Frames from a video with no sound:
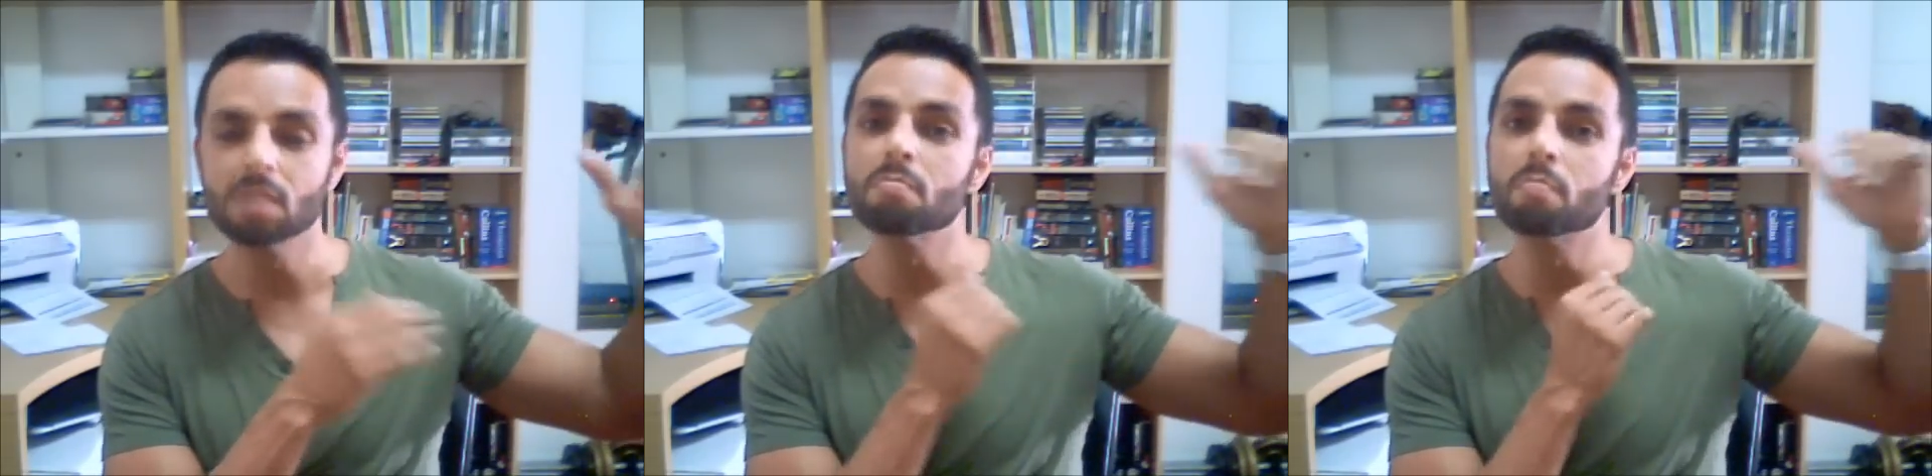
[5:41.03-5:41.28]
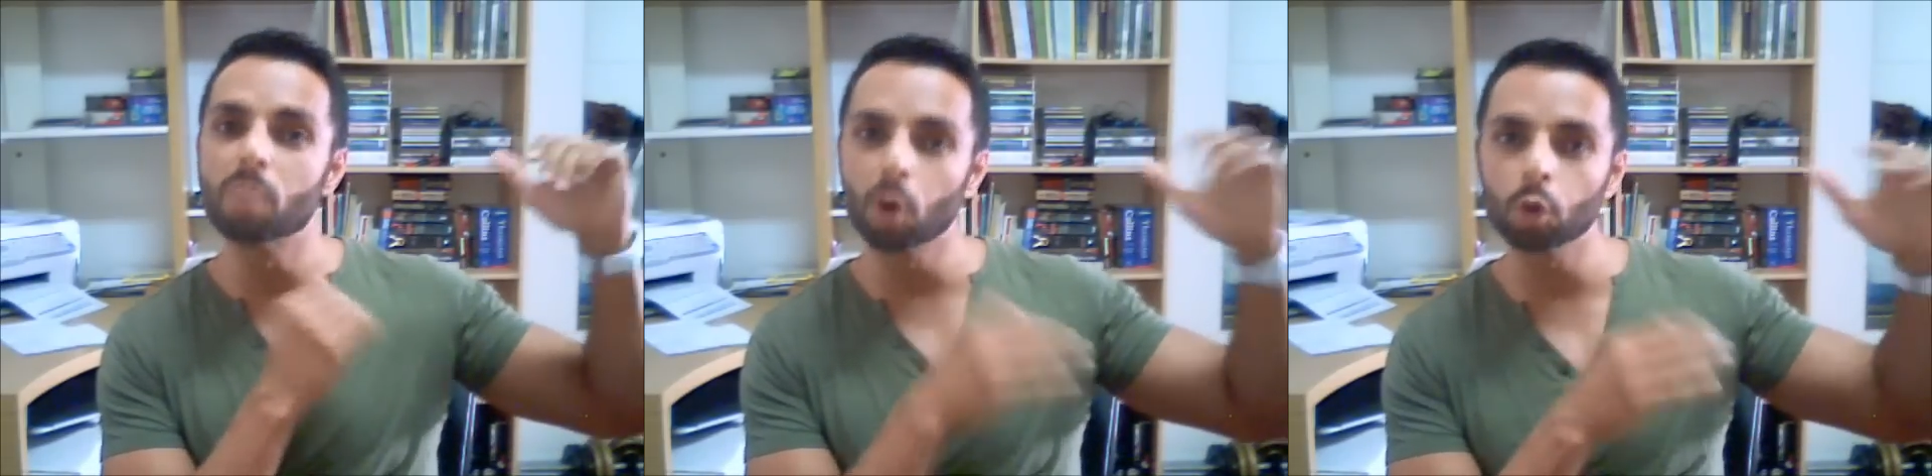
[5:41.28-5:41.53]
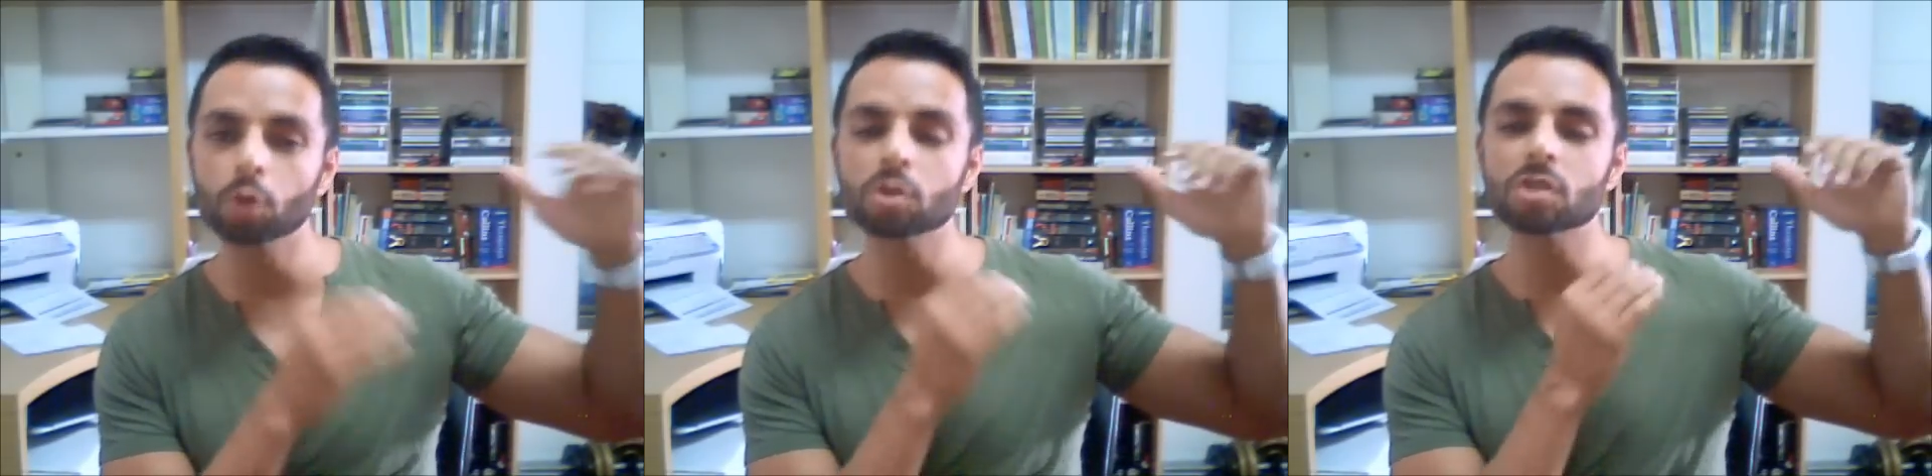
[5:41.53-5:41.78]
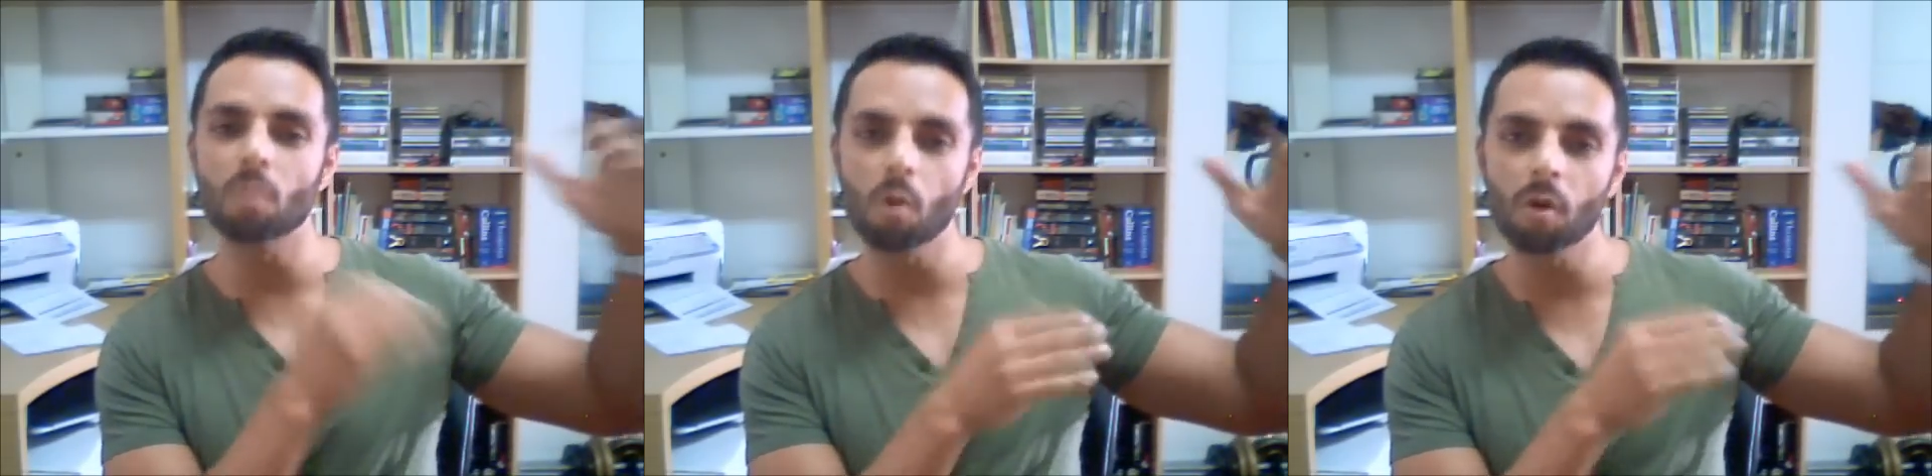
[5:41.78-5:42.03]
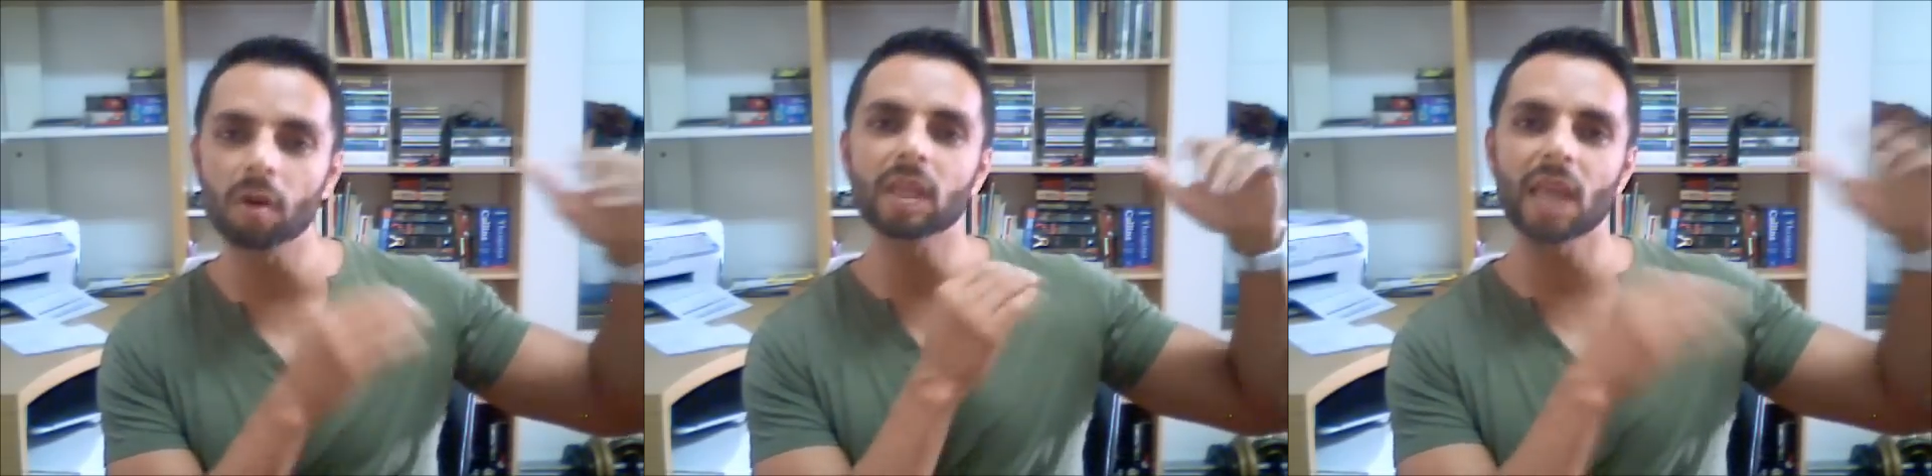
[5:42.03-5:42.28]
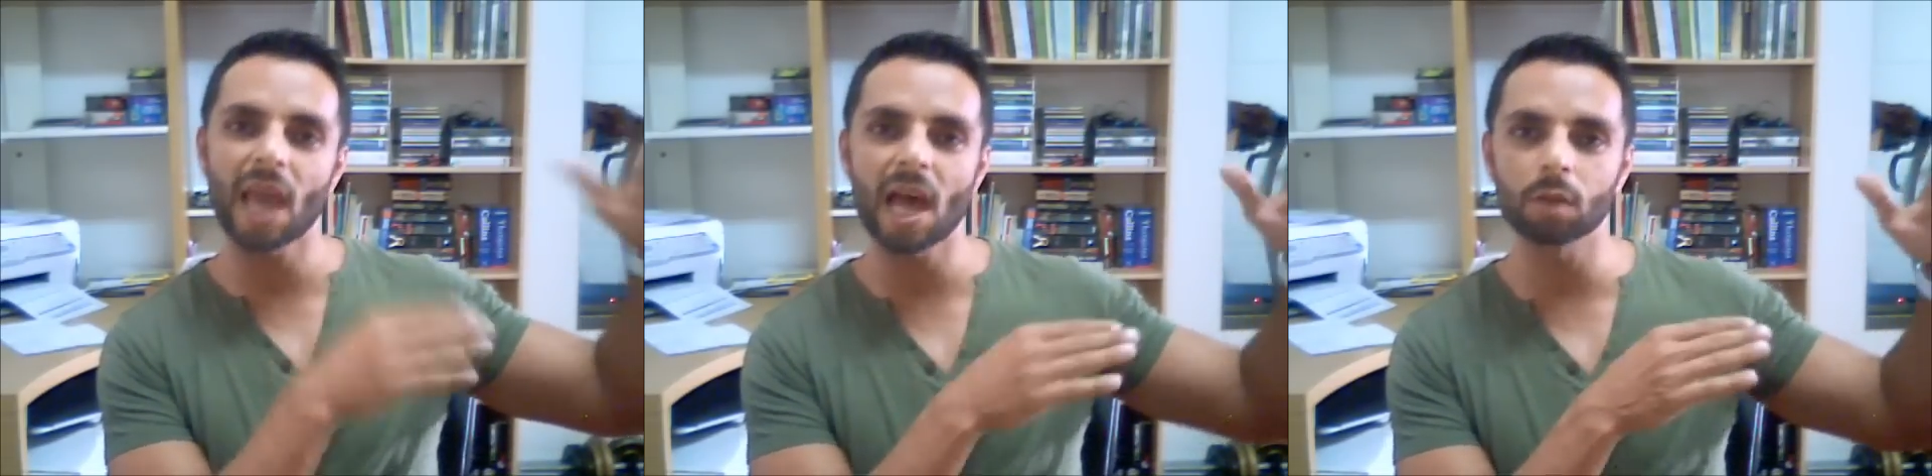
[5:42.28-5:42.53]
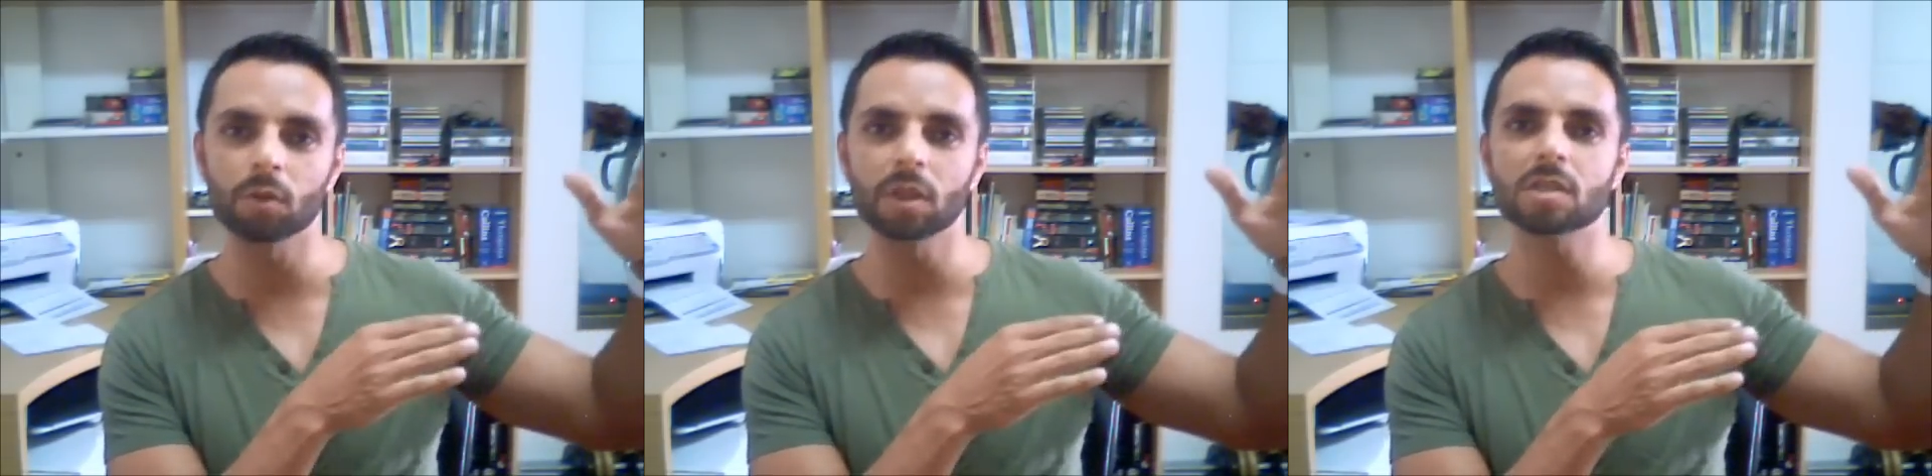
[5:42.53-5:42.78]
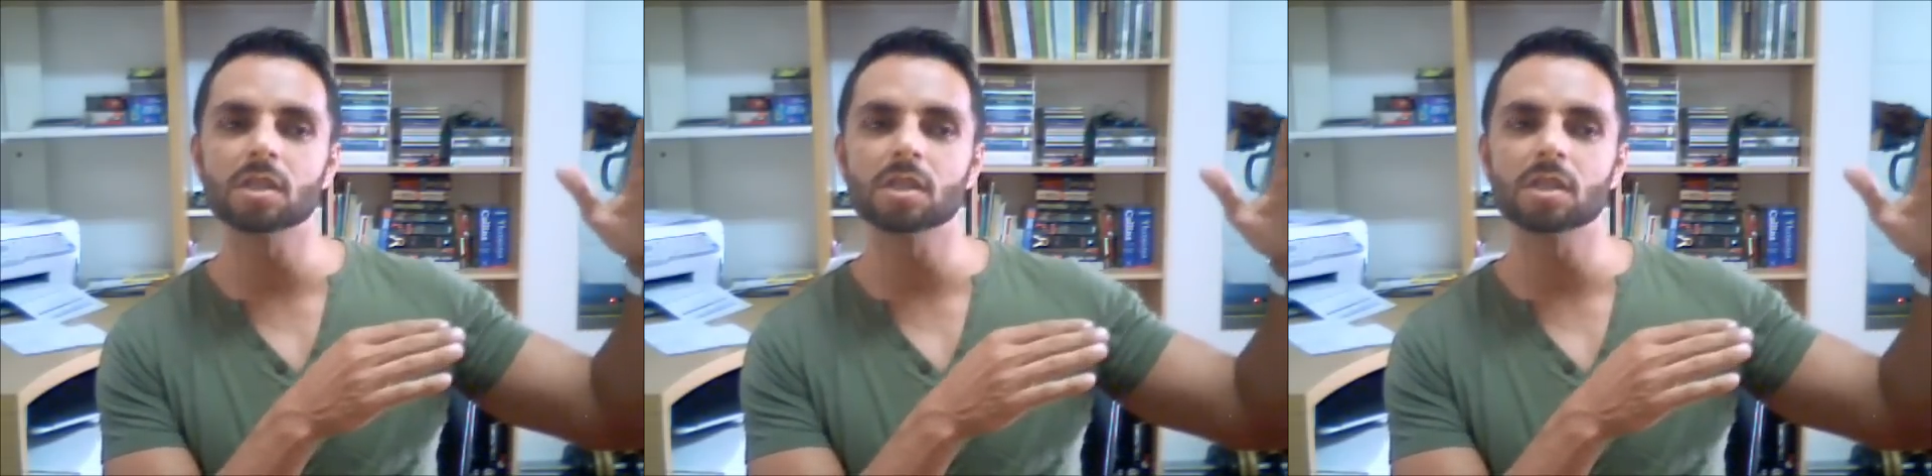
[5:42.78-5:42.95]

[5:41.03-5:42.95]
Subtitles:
burns more calories